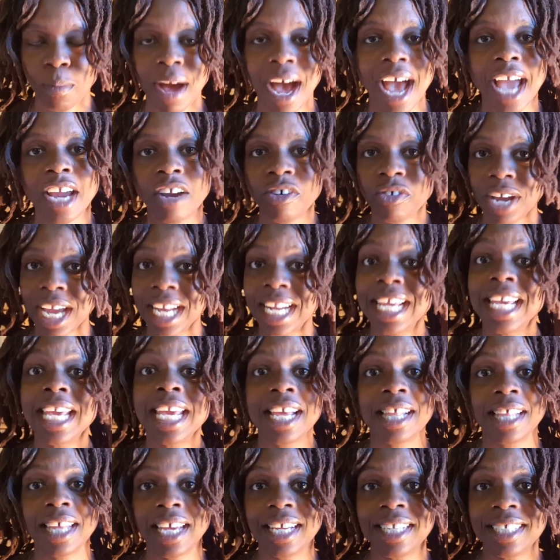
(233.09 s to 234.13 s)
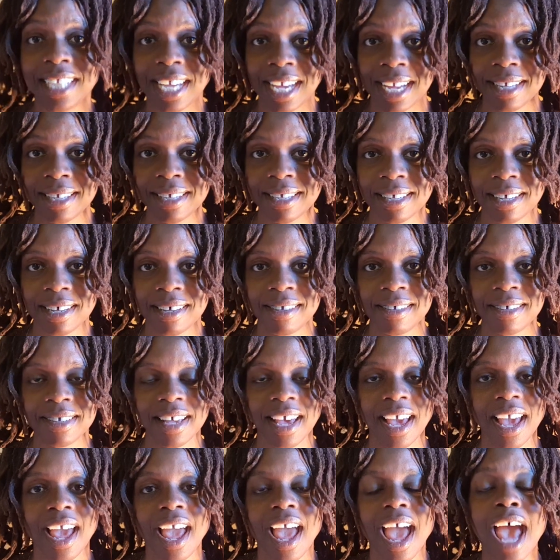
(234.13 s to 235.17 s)
I create healing dances
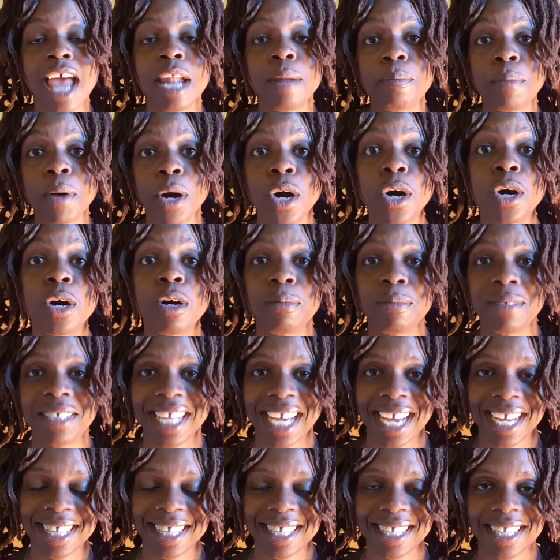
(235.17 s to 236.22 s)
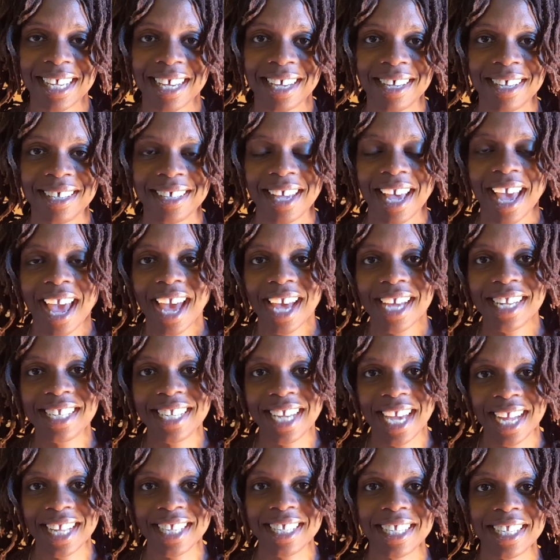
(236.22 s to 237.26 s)
and poem dances,
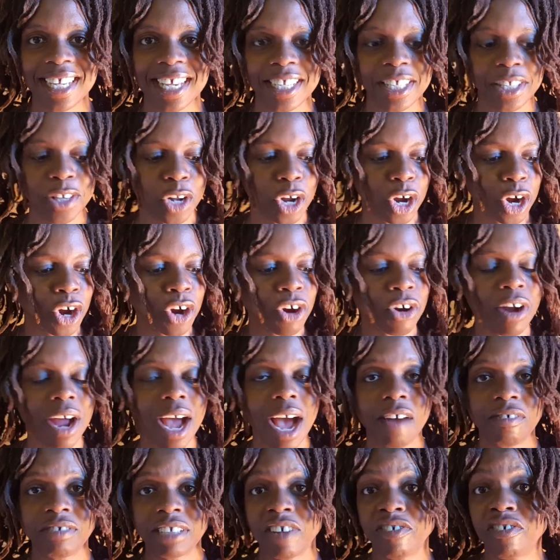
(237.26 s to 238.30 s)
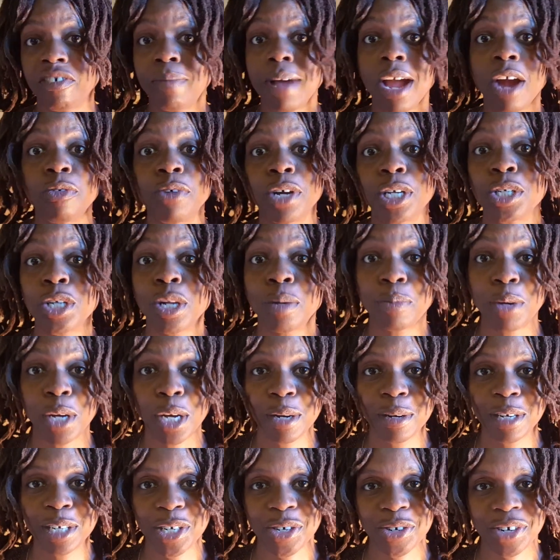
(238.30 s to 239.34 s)
dances that are crafted from my original
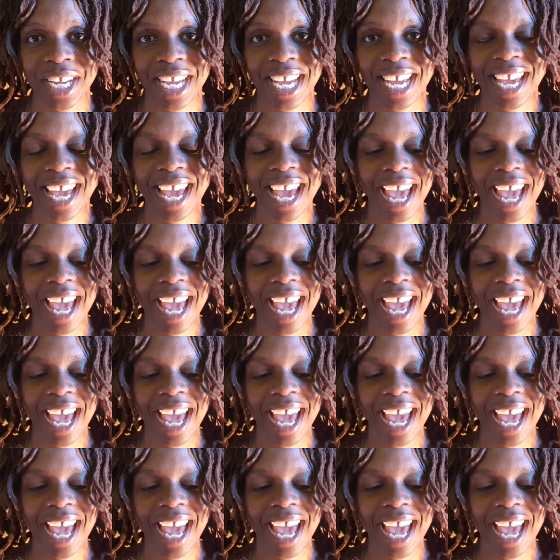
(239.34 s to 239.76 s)
poetry.